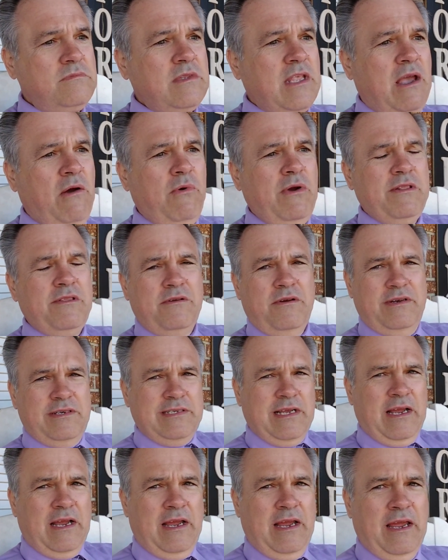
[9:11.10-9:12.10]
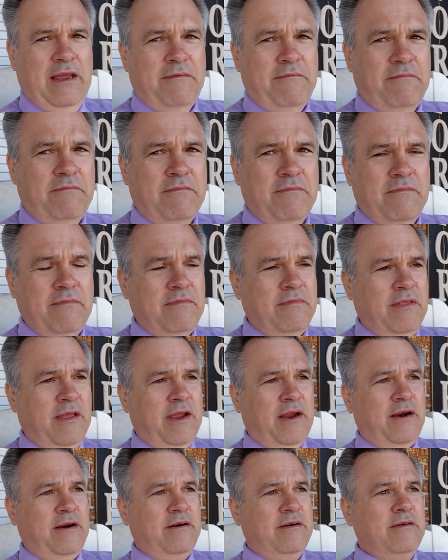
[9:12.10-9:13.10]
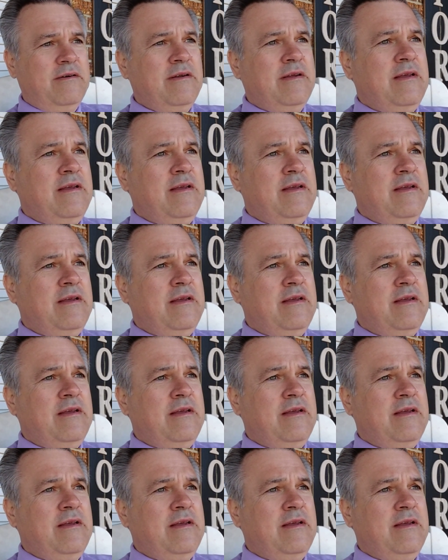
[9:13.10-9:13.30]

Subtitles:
I went through a time there.